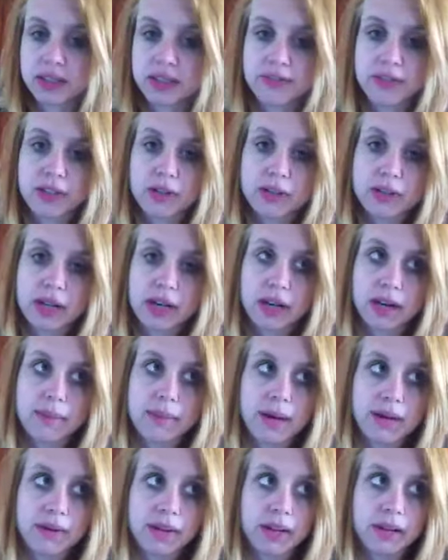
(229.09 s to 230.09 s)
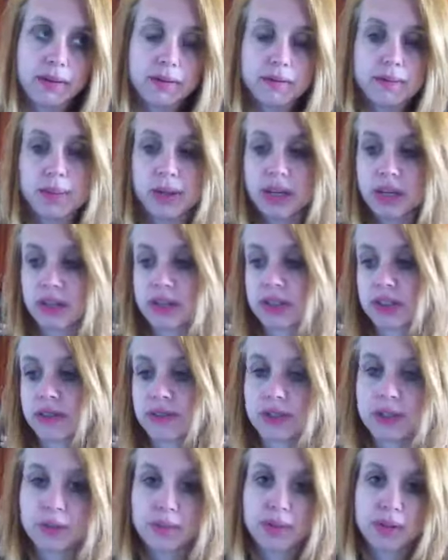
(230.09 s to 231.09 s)
And if you don't care about putting other stuff,
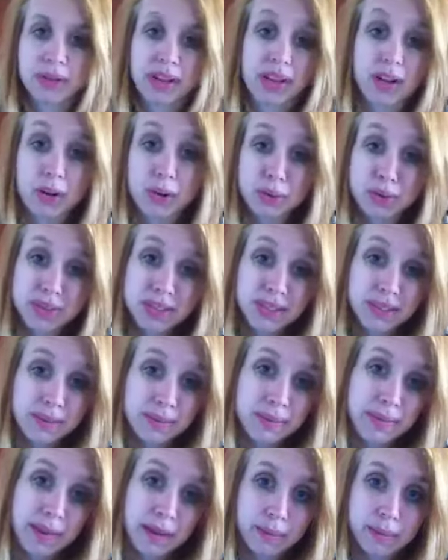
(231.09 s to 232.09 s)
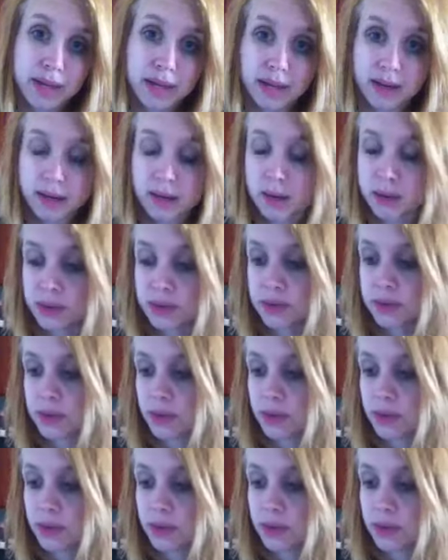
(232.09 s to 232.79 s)
you could put oats in them. That'd be kind of cool.